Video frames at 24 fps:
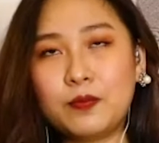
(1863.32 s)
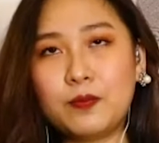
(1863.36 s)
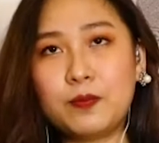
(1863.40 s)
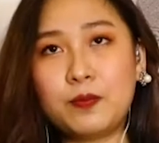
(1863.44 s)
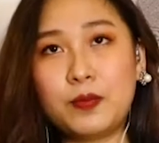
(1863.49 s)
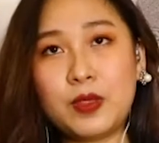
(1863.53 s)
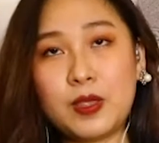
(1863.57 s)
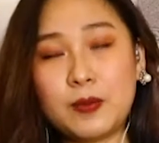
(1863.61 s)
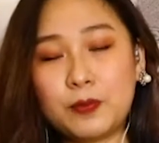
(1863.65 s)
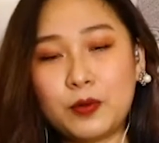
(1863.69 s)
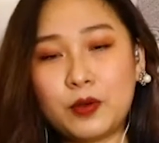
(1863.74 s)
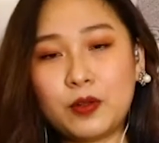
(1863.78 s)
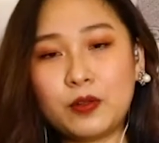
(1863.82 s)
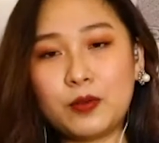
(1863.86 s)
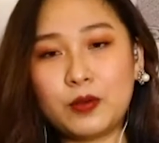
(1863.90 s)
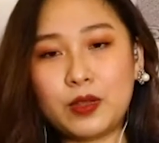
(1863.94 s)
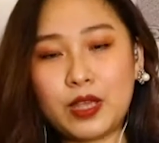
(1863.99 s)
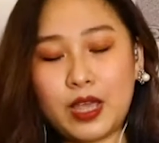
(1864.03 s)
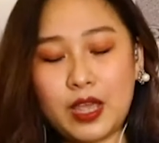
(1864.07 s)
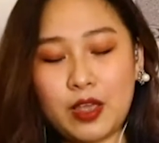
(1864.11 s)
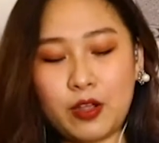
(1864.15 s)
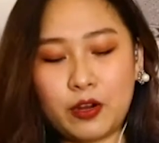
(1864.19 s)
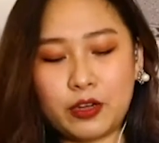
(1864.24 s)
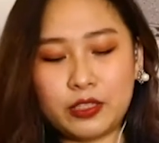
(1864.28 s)
people,
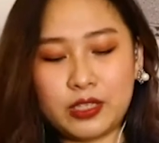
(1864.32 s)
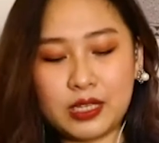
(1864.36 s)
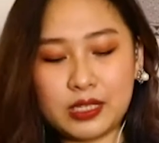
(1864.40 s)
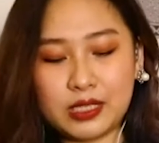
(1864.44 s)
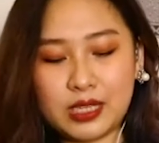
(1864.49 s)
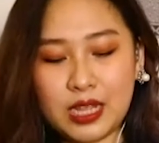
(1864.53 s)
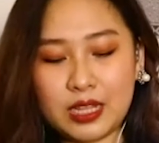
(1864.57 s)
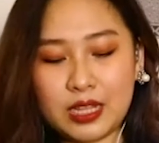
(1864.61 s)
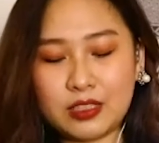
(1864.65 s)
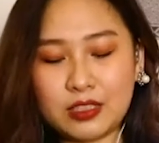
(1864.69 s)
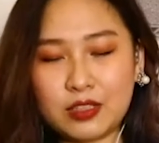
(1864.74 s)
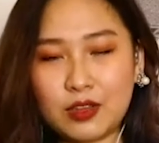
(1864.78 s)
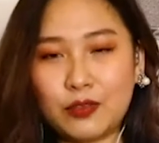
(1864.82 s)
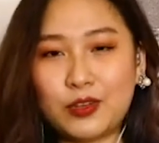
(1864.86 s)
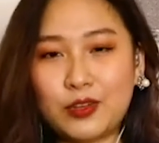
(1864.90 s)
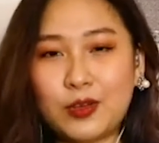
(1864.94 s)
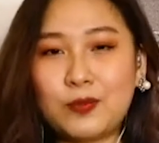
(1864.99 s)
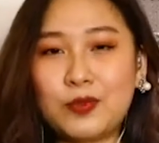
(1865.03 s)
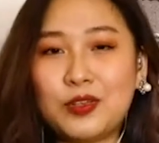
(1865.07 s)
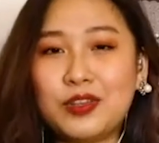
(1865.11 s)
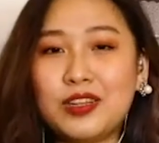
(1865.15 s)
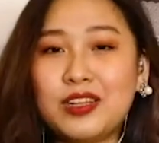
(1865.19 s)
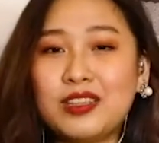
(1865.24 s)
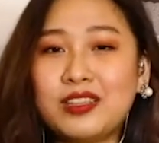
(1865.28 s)
okay, or the sense of
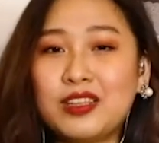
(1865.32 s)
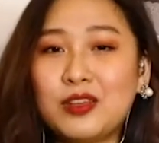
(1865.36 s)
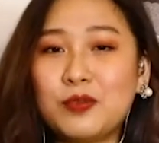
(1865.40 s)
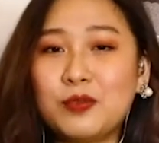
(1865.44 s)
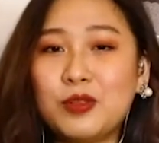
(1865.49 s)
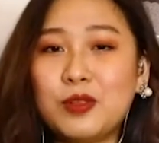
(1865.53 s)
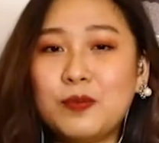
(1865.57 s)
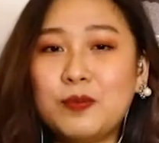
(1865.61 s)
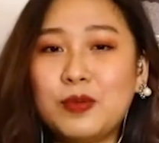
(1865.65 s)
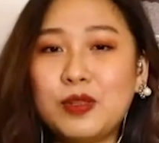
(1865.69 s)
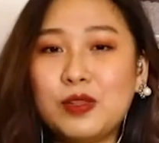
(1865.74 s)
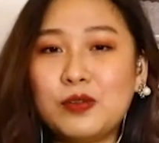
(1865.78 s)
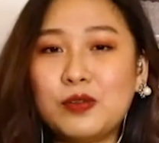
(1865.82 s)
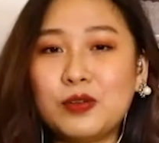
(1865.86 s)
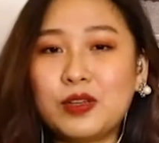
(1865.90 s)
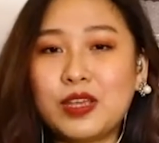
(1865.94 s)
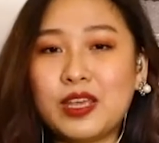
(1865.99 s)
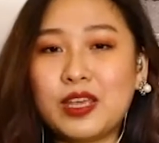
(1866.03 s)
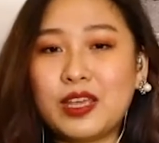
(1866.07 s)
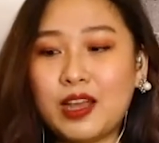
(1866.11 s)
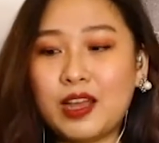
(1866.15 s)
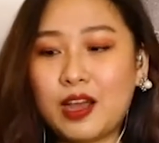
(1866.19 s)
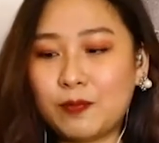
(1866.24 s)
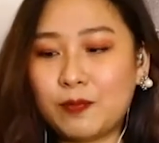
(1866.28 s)
community will be
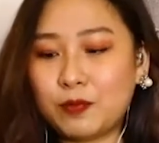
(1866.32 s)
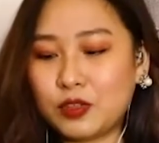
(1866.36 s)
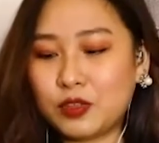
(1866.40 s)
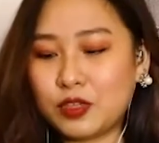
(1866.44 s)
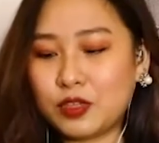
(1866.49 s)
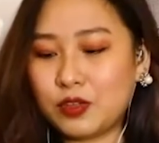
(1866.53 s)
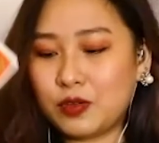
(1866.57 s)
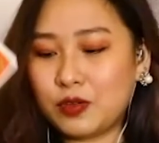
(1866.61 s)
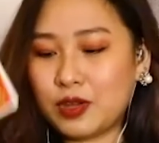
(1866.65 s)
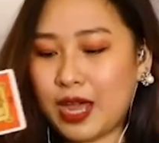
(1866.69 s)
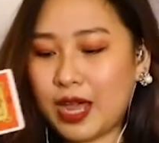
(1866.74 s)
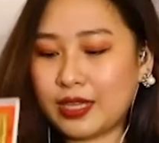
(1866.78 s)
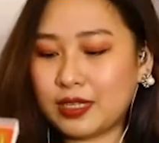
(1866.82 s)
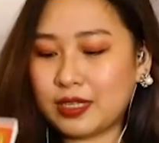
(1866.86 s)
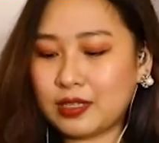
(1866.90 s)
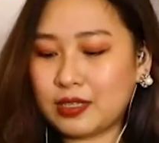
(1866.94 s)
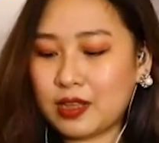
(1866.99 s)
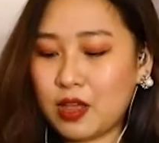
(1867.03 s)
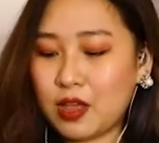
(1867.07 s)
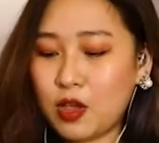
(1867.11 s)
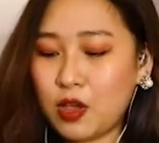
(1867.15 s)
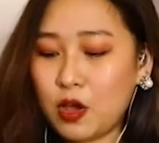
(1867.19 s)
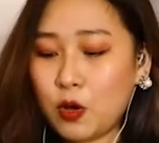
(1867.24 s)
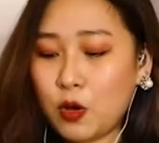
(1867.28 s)
looking up to you guys
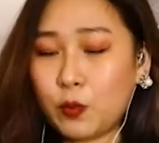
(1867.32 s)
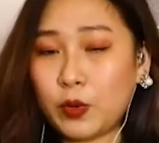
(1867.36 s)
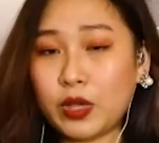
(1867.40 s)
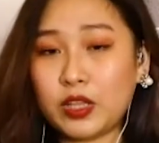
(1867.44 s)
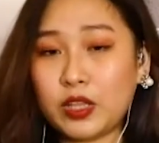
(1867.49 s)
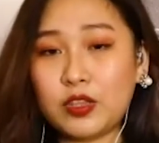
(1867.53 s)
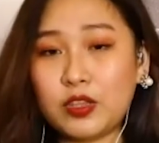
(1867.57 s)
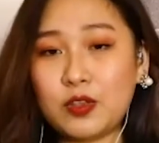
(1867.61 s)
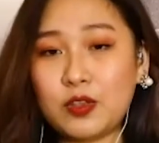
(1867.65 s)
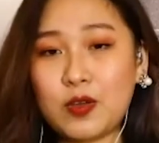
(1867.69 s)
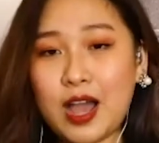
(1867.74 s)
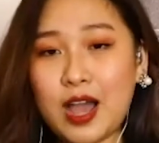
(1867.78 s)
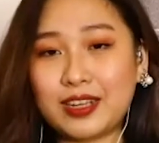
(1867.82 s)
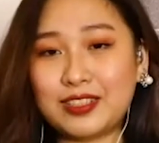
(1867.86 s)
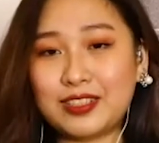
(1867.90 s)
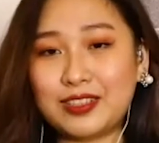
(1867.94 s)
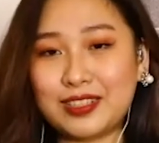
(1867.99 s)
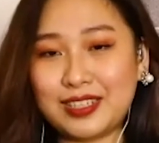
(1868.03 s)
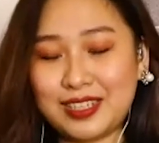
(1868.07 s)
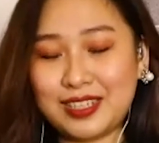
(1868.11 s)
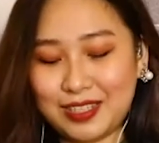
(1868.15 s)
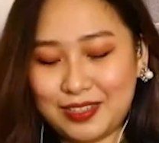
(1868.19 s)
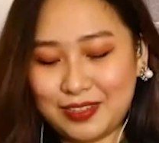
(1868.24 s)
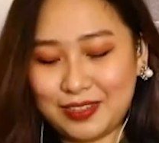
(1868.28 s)
when you
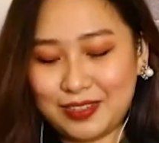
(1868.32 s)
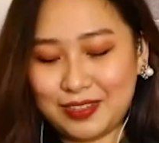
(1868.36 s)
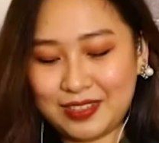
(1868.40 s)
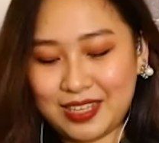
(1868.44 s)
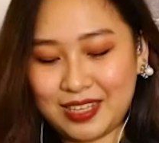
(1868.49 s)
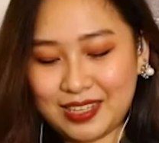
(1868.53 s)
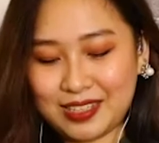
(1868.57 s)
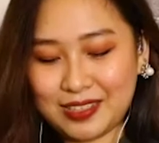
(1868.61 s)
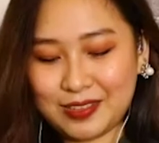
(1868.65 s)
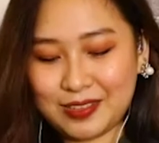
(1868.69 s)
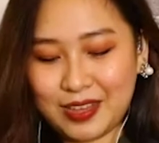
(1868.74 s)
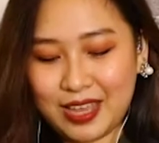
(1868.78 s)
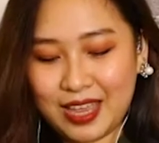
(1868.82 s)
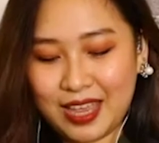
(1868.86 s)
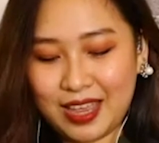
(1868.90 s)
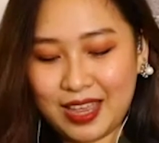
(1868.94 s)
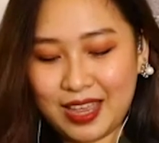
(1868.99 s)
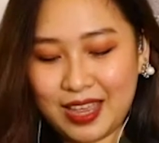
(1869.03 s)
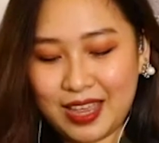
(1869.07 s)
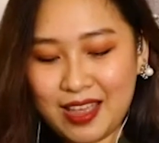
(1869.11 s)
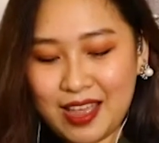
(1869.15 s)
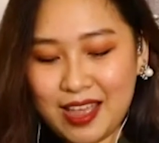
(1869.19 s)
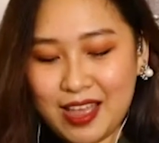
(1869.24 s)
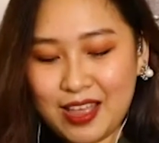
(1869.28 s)
actually do this,
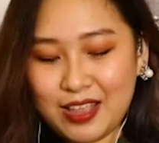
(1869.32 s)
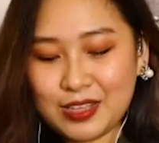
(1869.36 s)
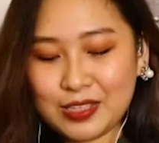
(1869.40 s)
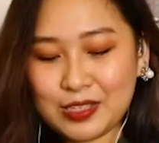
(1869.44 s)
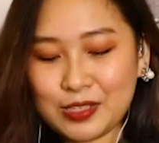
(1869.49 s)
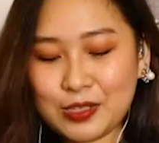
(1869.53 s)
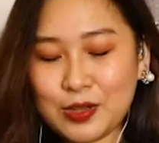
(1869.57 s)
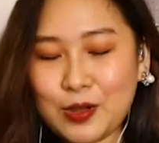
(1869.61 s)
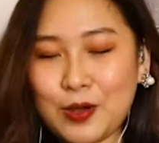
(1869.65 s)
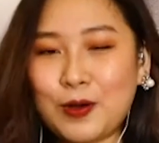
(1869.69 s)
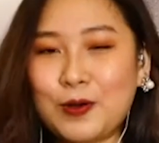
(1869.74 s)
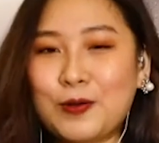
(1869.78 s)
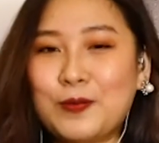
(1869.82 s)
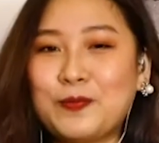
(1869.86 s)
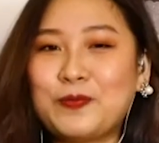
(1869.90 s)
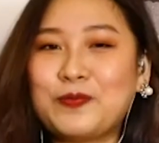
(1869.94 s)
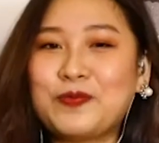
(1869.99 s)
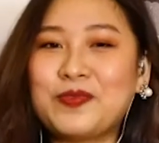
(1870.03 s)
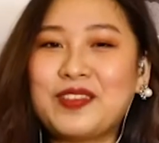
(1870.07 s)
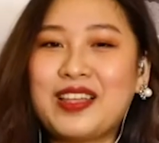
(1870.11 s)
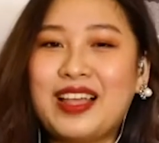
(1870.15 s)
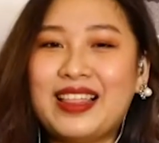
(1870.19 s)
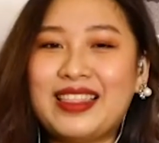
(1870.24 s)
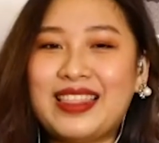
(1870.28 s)
okay? So
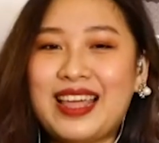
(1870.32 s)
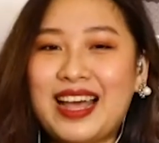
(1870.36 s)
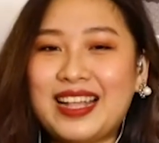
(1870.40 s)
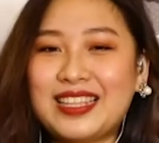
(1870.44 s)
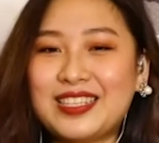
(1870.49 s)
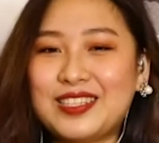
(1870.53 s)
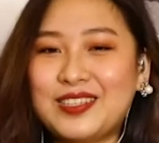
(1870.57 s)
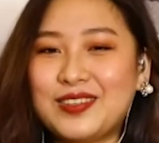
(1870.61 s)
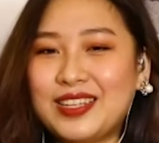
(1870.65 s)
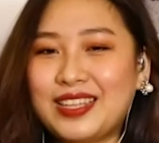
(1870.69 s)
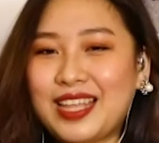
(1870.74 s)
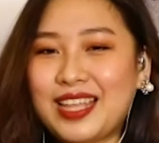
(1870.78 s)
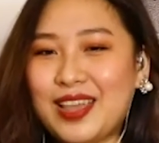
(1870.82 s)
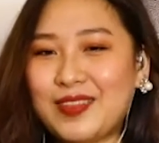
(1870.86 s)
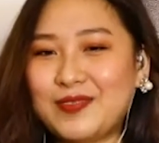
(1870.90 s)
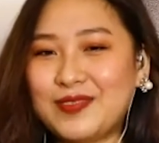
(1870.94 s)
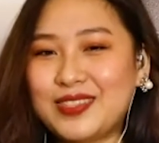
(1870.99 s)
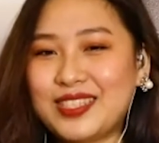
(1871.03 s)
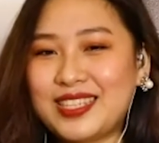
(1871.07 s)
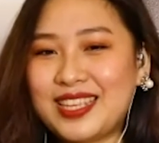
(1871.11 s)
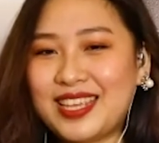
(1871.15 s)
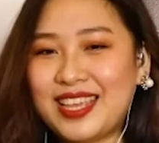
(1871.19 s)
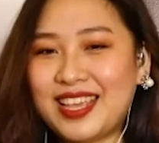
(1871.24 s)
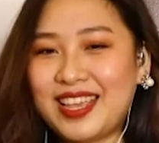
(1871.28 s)
that's what I'm
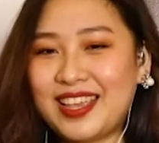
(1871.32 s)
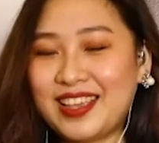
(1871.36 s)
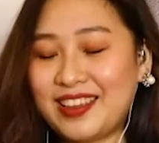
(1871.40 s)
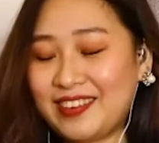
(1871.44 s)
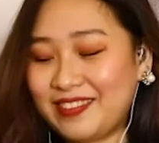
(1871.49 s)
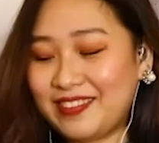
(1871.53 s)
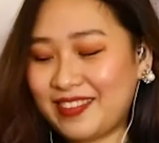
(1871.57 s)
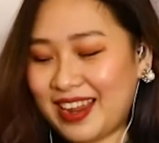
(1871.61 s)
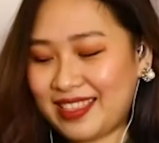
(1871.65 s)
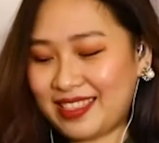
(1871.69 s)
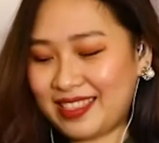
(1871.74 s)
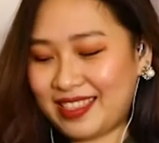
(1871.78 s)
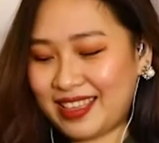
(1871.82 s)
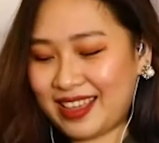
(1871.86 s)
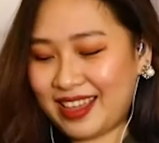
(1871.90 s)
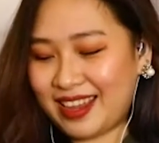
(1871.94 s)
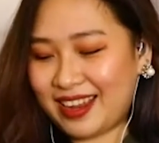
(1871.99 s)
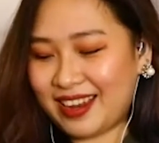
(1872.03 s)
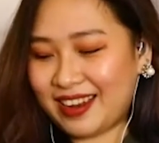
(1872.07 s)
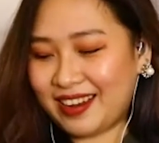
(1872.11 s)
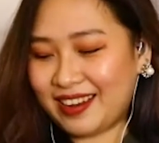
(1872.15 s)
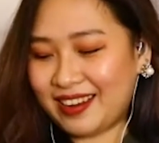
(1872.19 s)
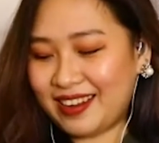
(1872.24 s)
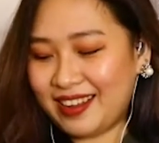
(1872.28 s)
seeing right
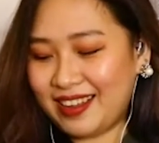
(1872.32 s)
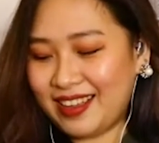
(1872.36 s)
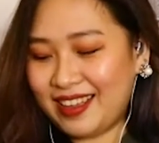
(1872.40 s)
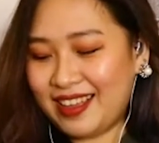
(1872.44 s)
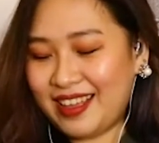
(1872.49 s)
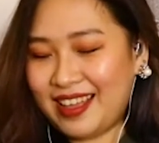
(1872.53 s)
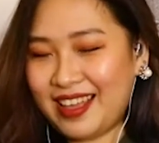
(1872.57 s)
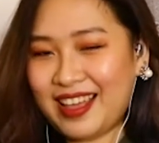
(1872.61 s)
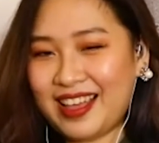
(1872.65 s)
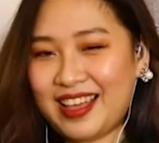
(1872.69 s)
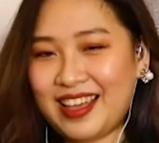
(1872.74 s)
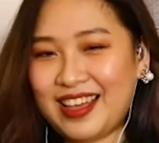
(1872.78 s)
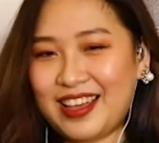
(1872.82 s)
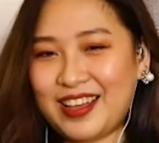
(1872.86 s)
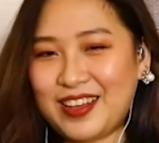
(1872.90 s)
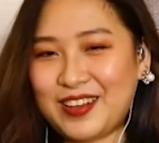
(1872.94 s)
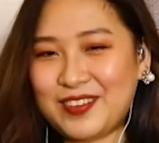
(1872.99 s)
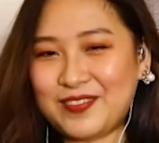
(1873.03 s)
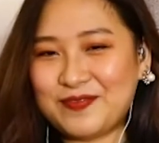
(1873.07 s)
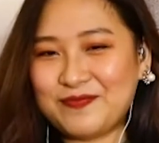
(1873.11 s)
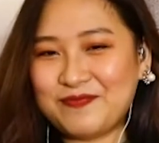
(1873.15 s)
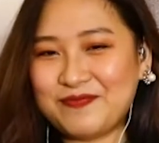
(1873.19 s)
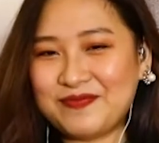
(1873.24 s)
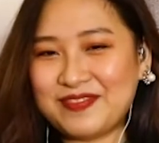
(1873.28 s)
there.
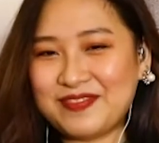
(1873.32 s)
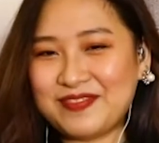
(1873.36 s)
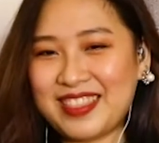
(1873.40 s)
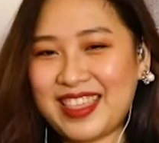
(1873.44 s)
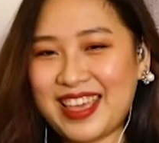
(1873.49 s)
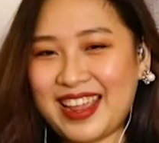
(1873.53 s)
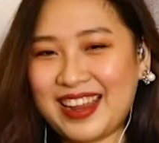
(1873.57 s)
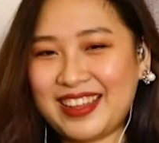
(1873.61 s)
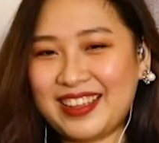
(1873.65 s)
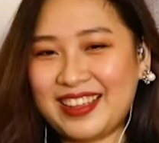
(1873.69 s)
There